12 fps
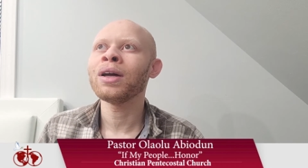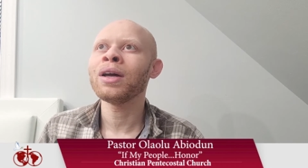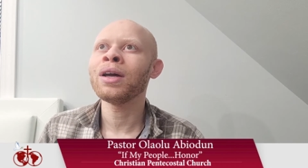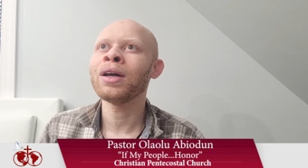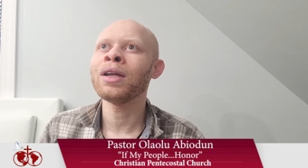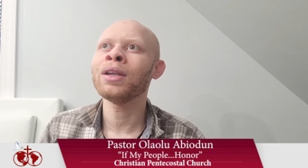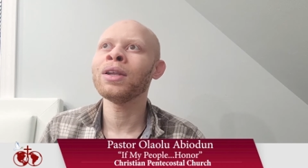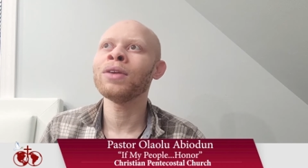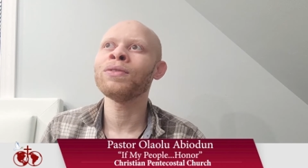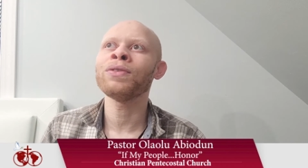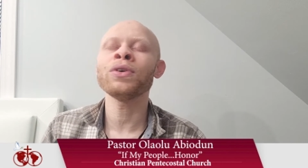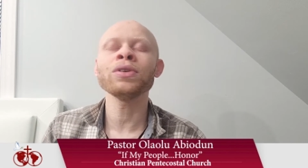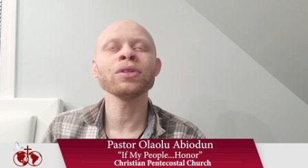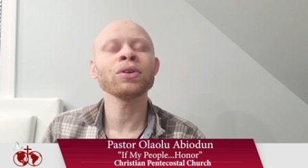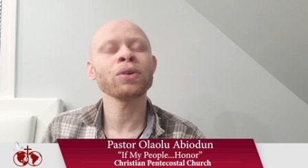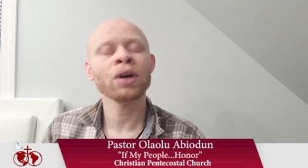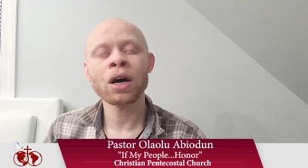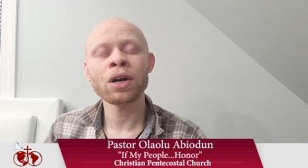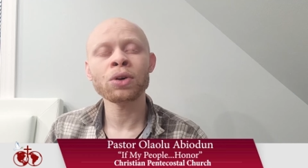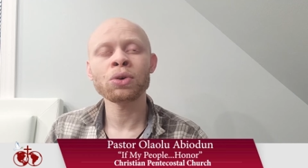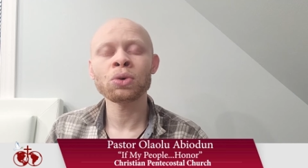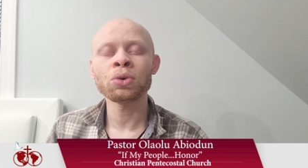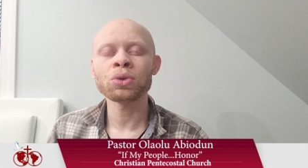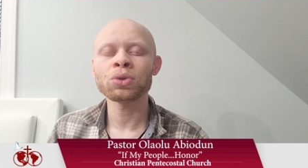in the verse in
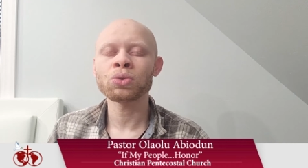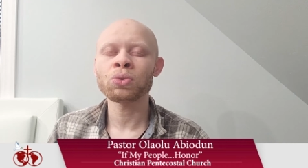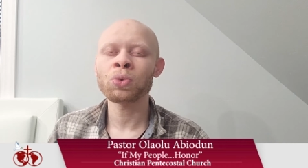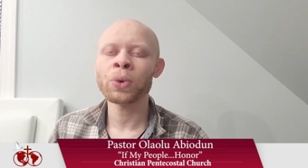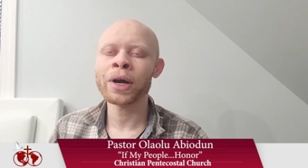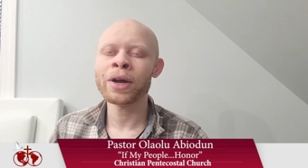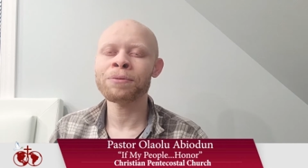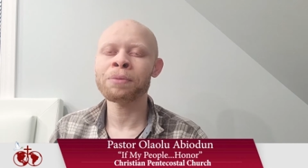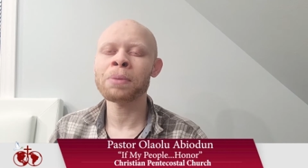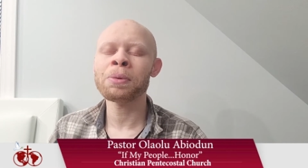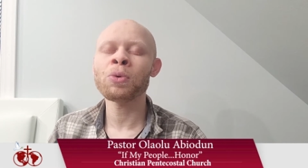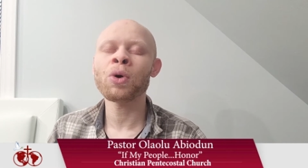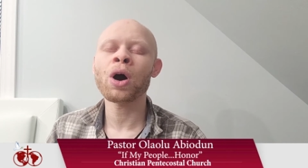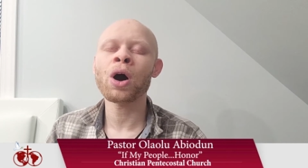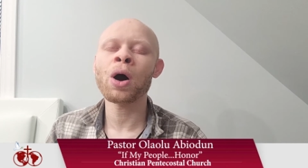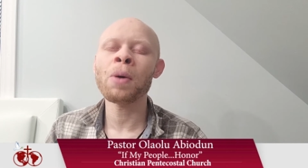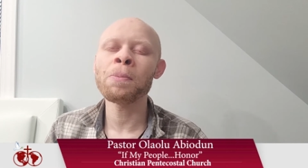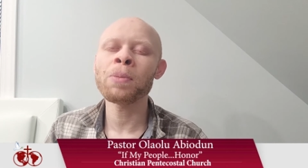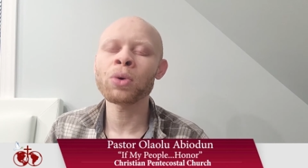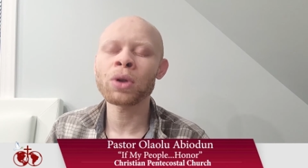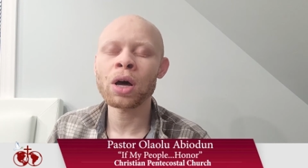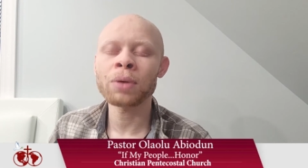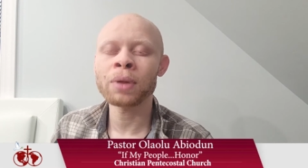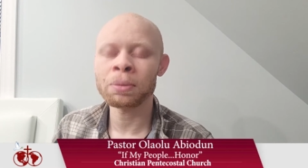Chronicles, where if my people humble
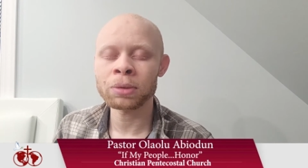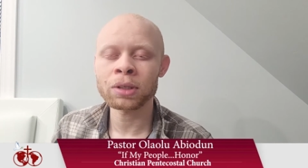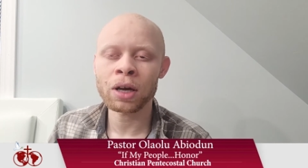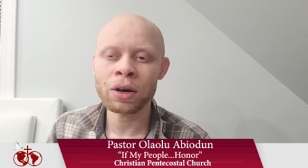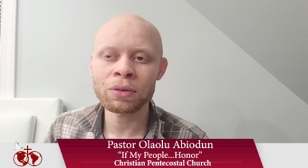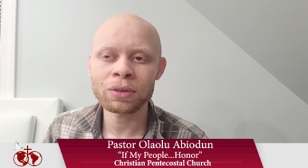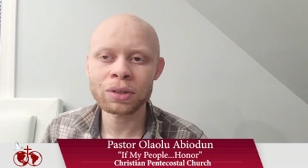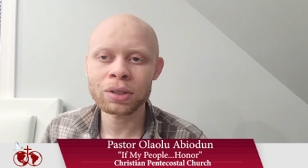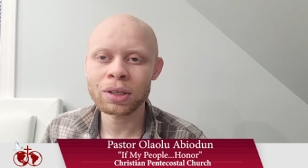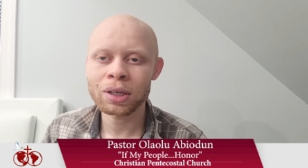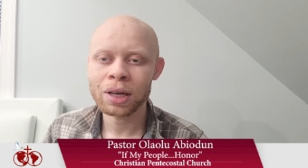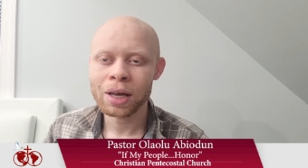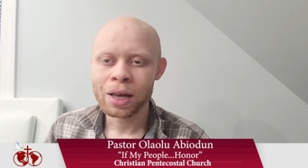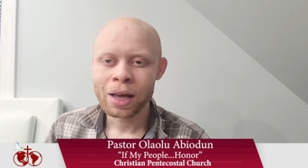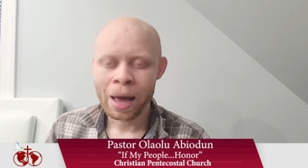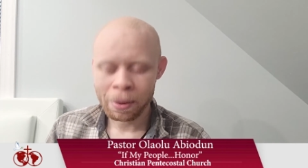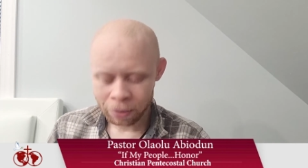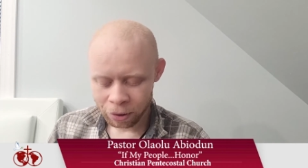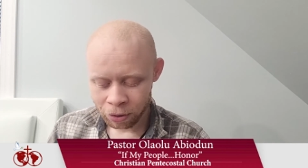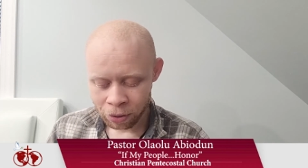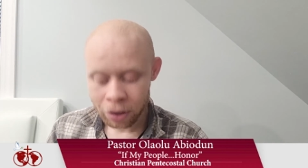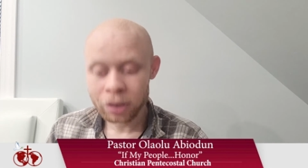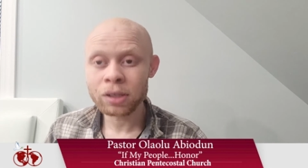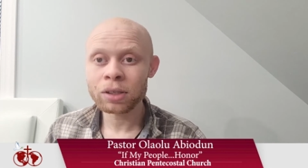on themselves, I believe
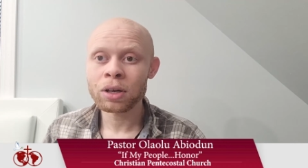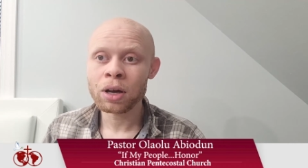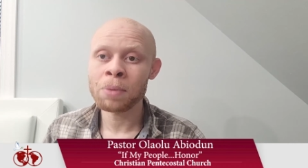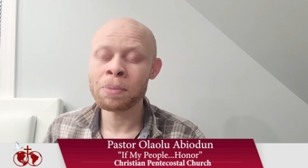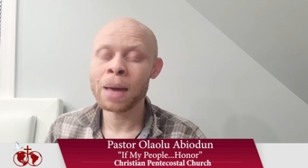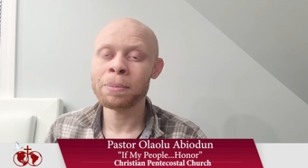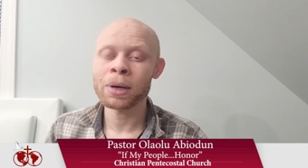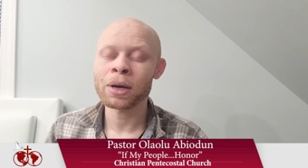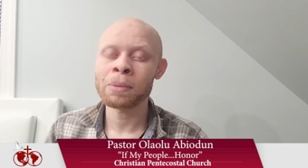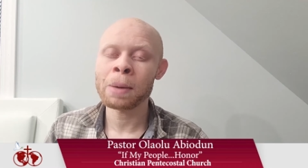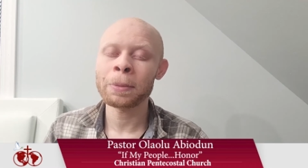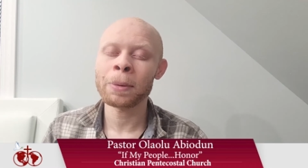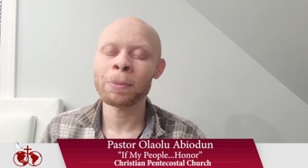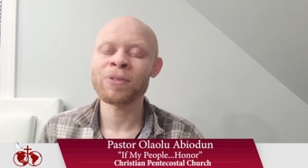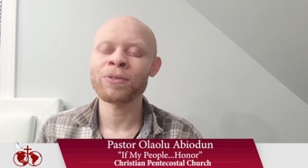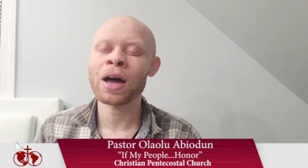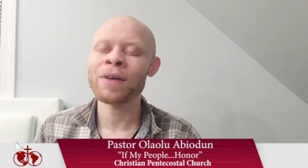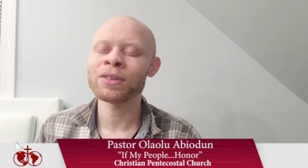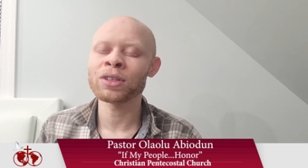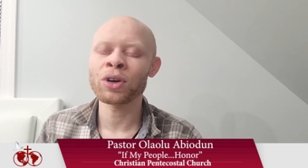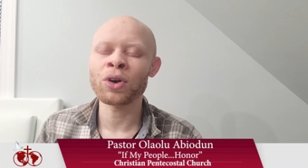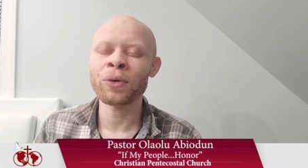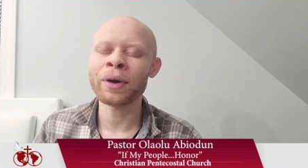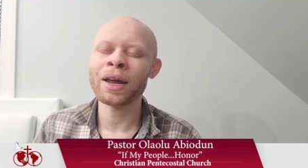this commandment, commandment number 5, is a
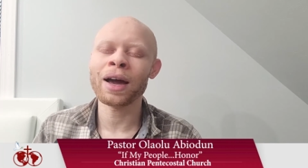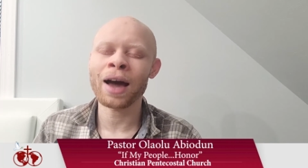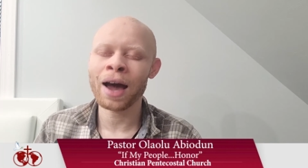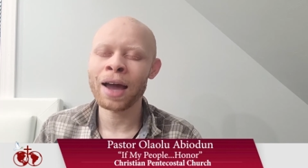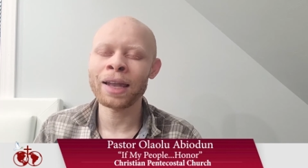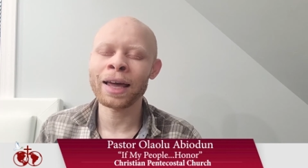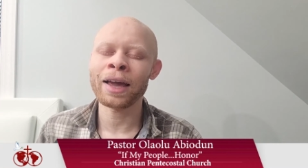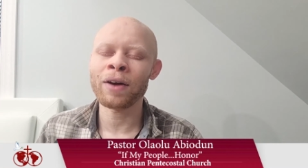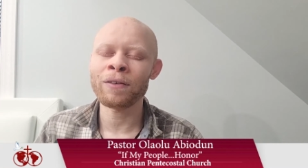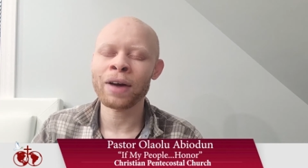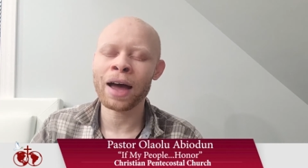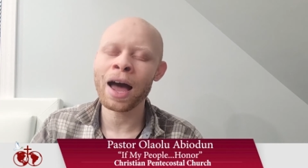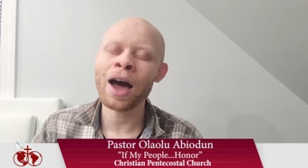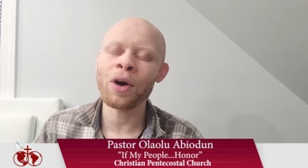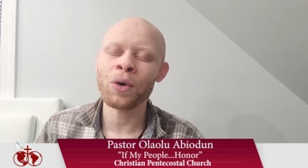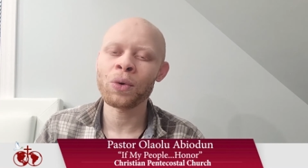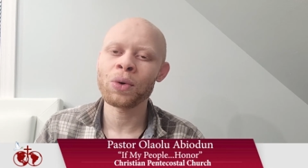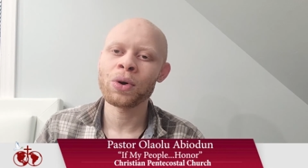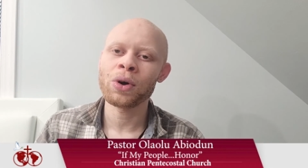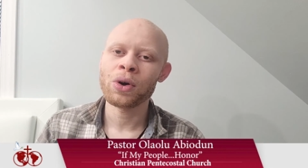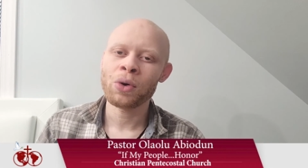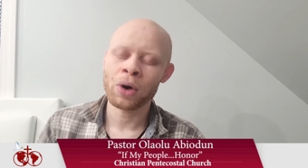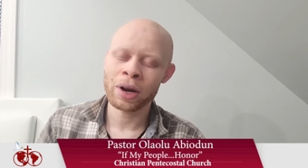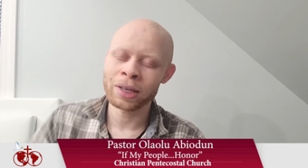great highlight of how,
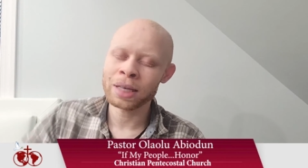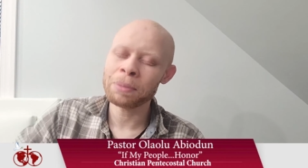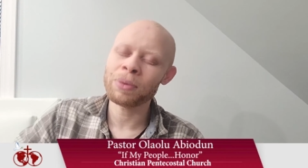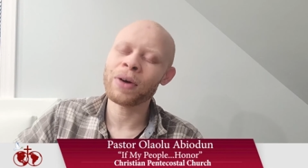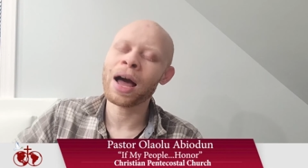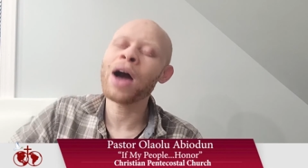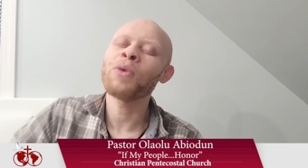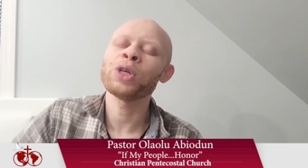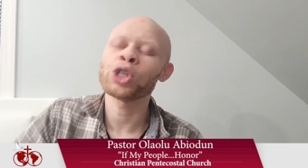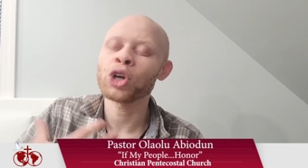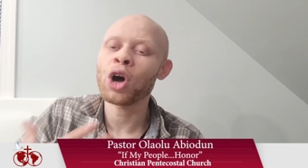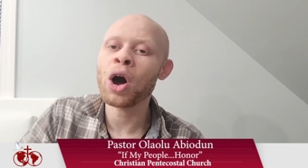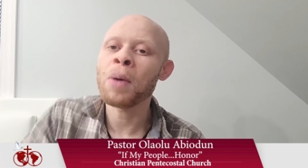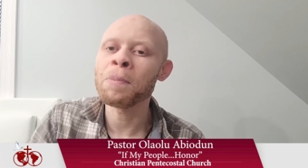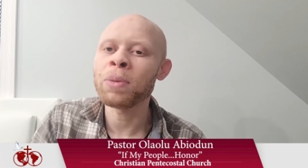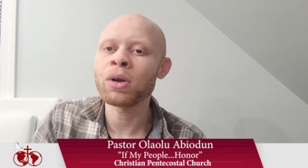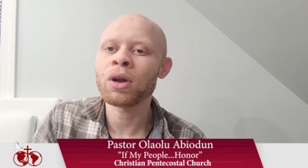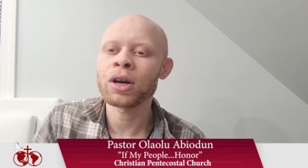an example of how we should humble